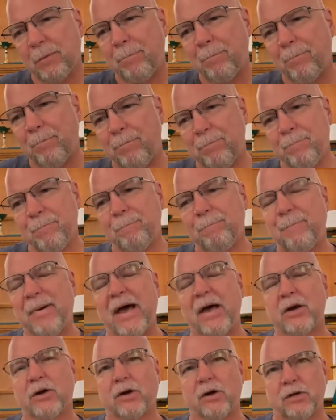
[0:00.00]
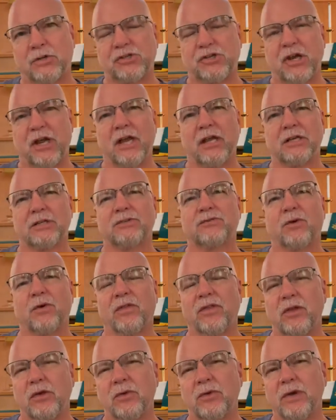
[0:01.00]
better chance for
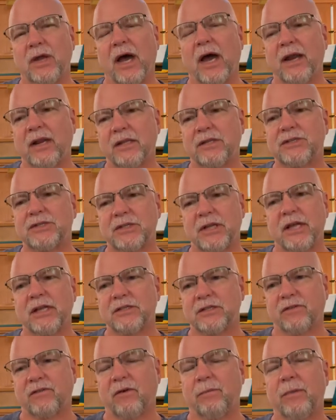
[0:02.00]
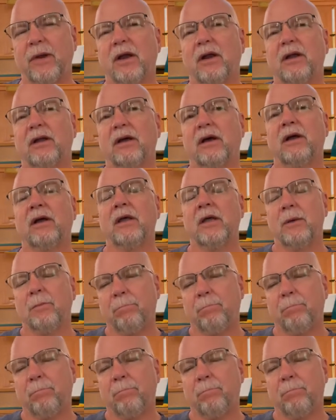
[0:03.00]
the United States of America